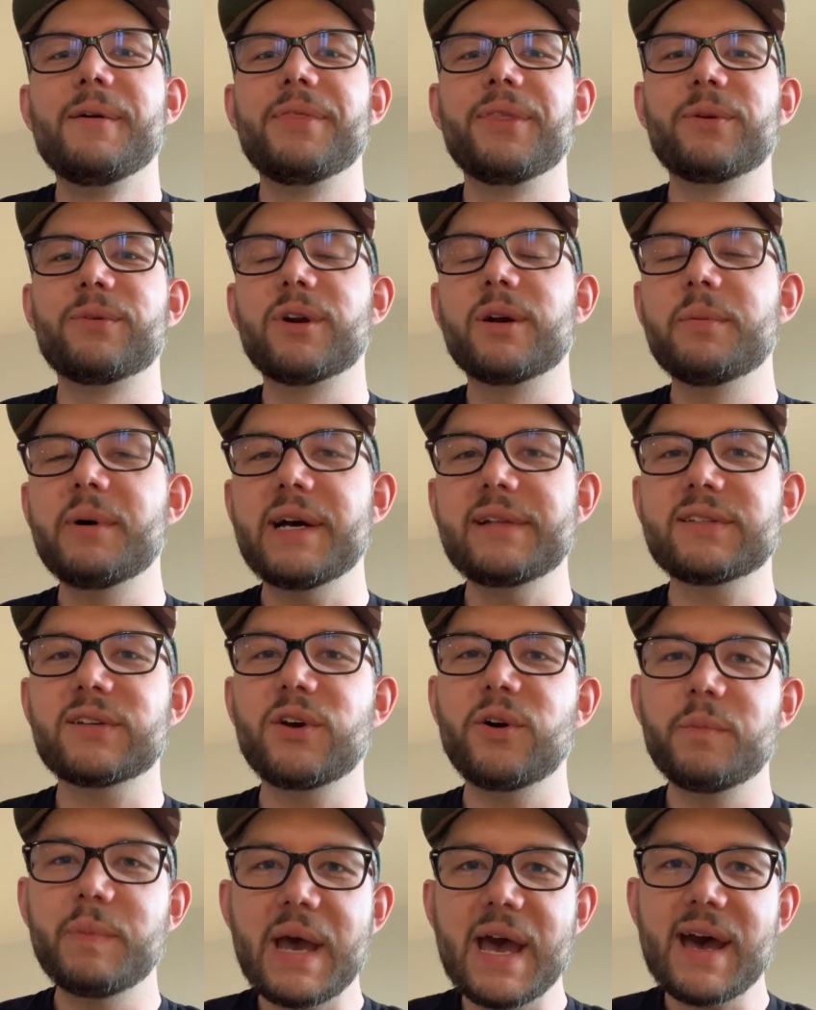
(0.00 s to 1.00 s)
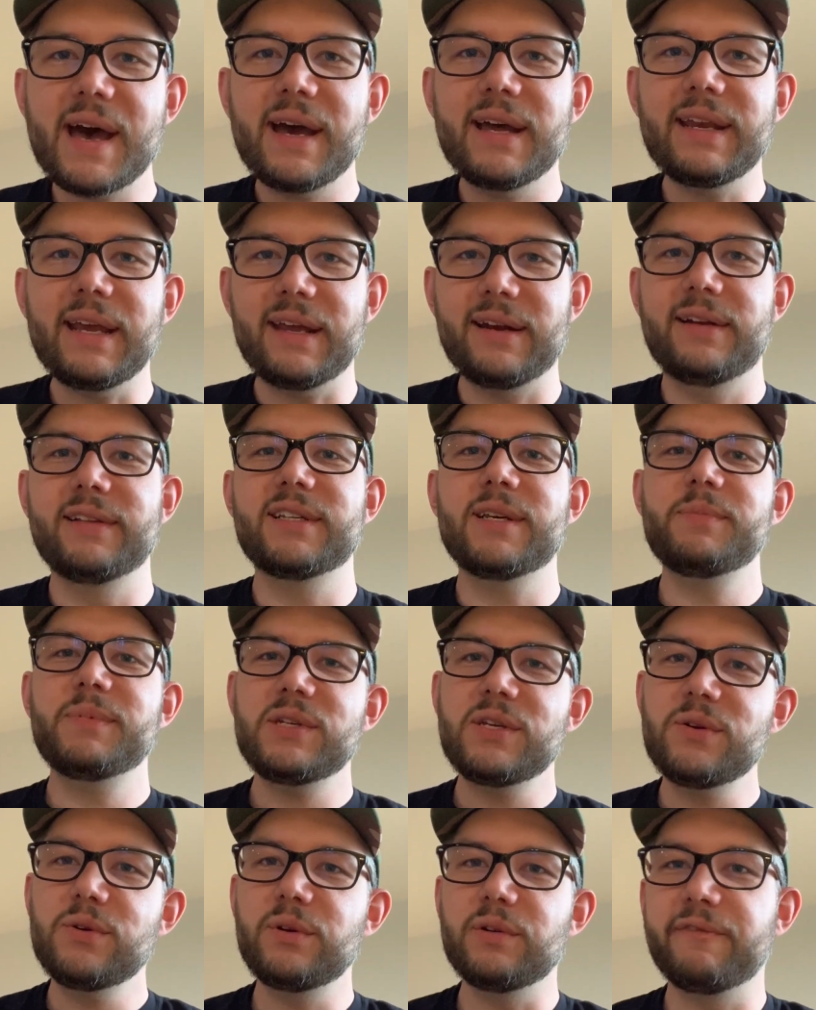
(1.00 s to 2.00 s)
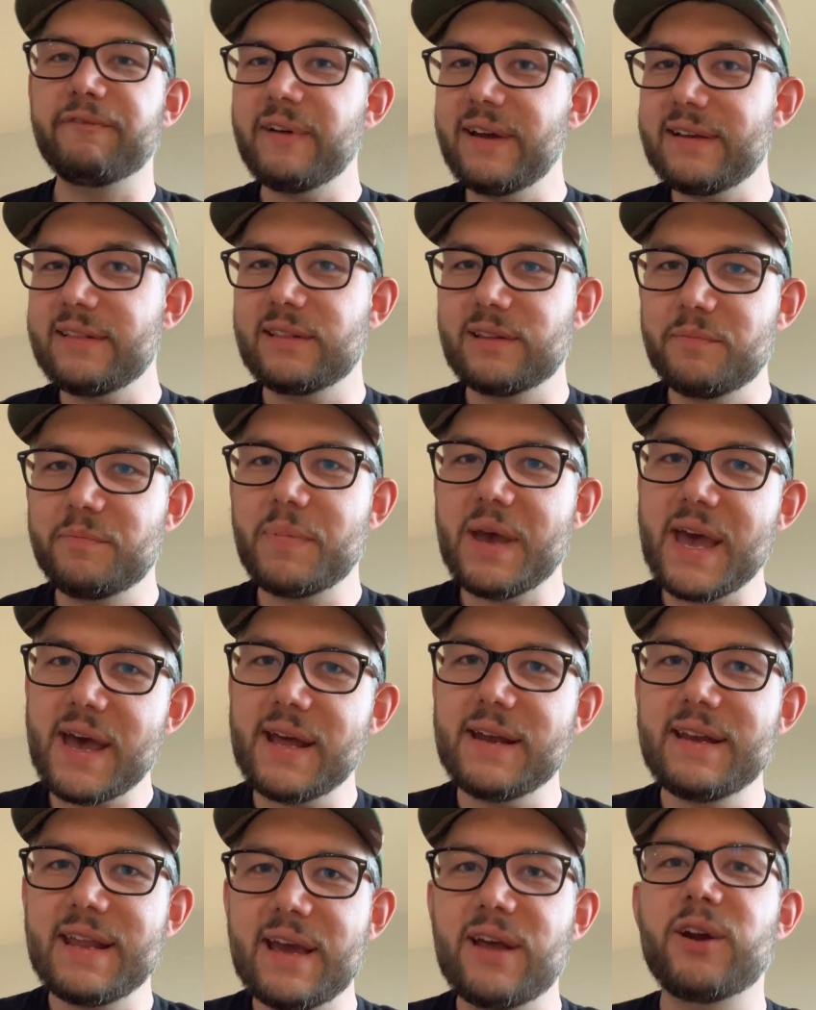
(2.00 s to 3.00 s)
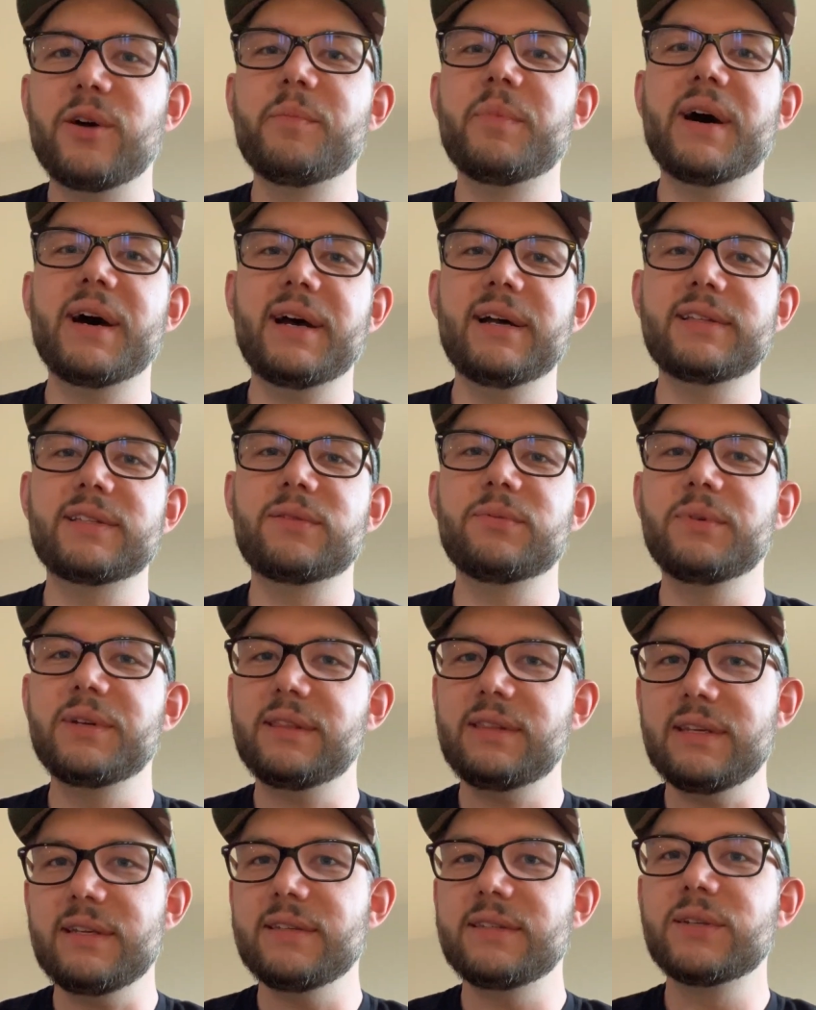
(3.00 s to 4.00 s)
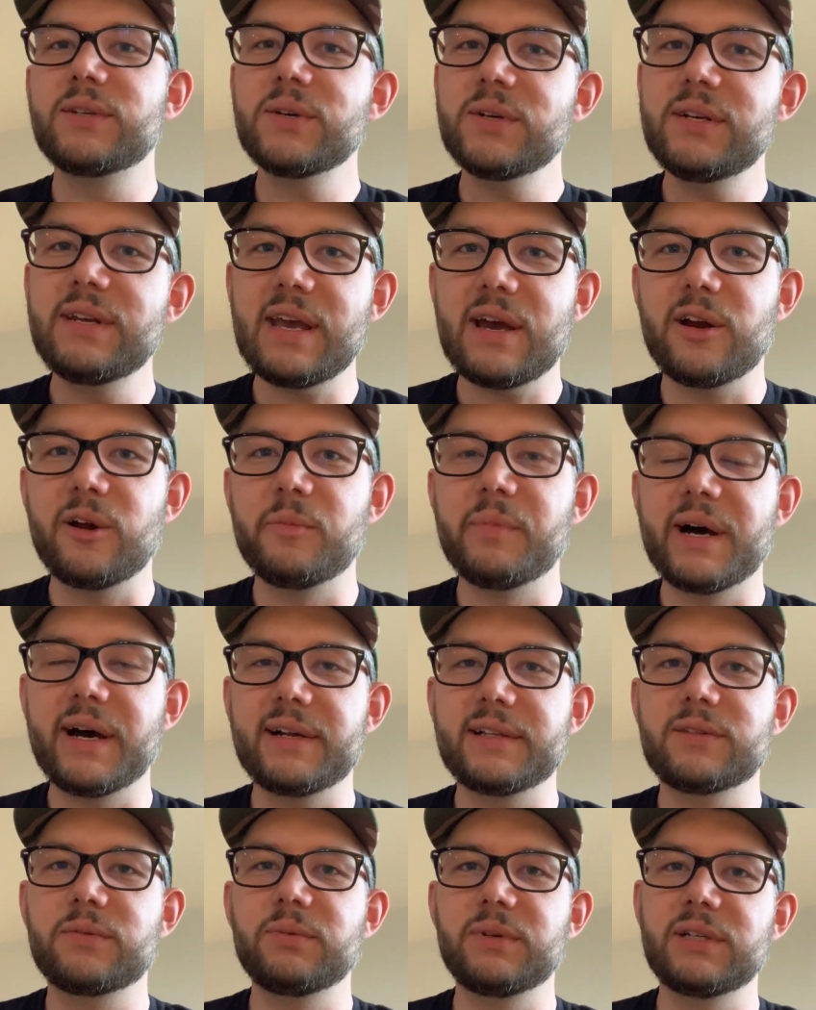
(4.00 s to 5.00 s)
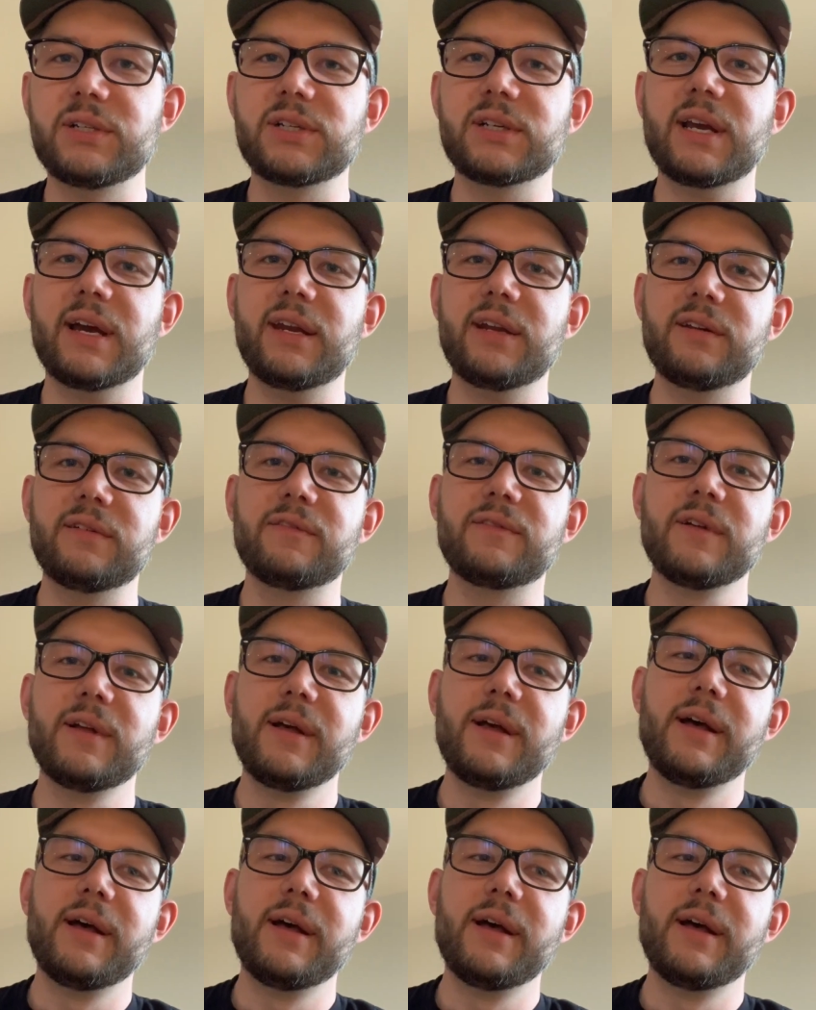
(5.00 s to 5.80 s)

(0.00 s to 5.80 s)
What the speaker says: The robots go bad, and it's up to you to fight the bad nanobots with these good nanobots, which kind of